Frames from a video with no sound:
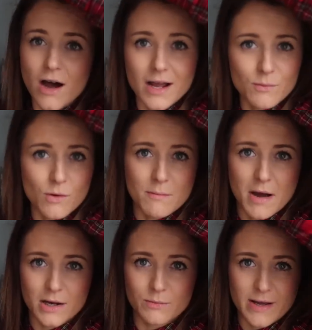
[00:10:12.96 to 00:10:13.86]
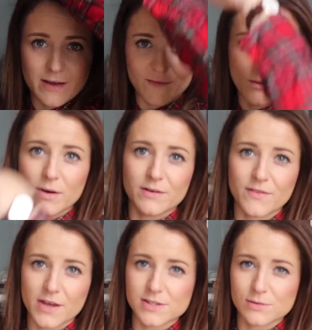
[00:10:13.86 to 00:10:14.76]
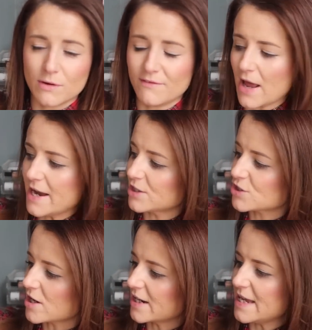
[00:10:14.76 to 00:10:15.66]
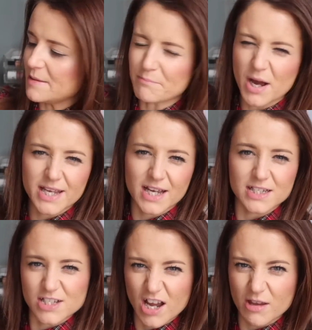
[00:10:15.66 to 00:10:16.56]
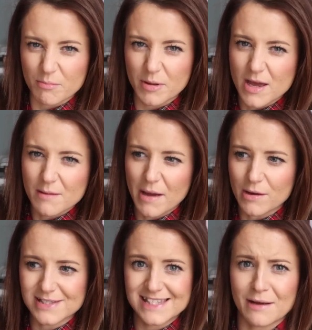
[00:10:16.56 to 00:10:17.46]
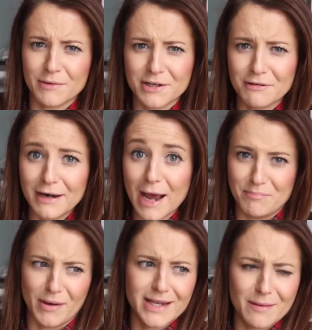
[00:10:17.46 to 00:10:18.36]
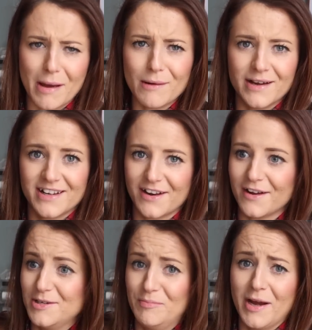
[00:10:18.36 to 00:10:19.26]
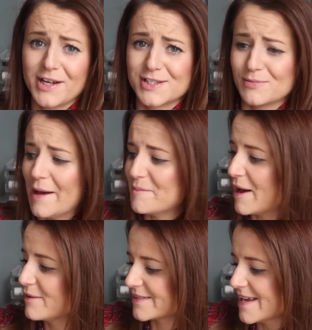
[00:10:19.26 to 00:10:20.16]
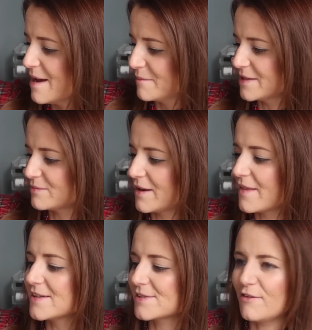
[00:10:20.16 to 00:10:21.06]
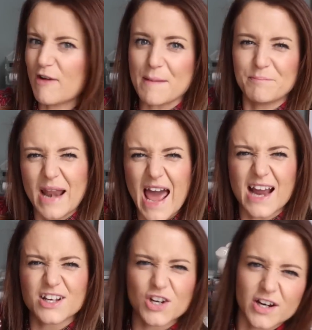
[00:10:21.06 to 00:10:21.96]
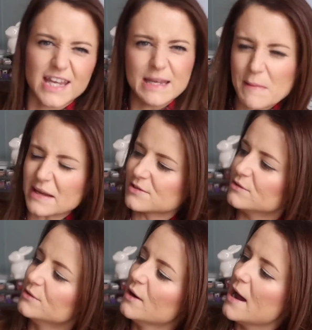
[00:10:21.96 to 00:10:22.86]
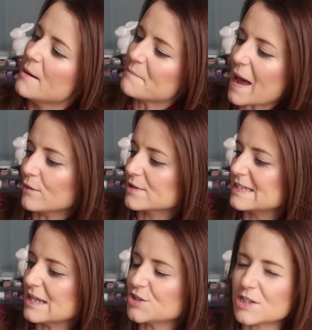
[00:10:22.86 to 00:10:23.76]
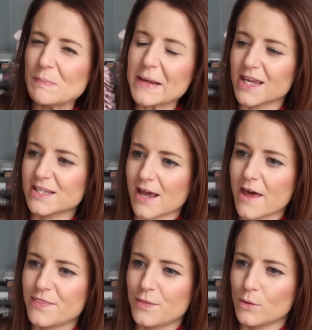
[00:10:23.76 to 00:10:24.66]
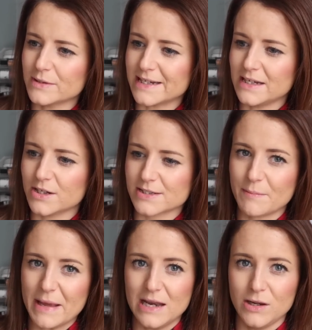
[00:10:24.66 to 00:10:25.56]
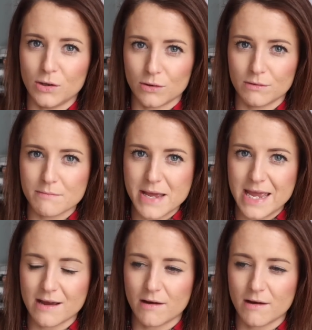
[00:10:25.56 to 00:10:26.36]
I wore mine with one of those sort of like chunky biker type belts. Is that what you call it? A biker belt? I don't know. Do bikers wear belts? But it's one of those sort of like black chunky metal belts, just because I thought it looked a bit long on me.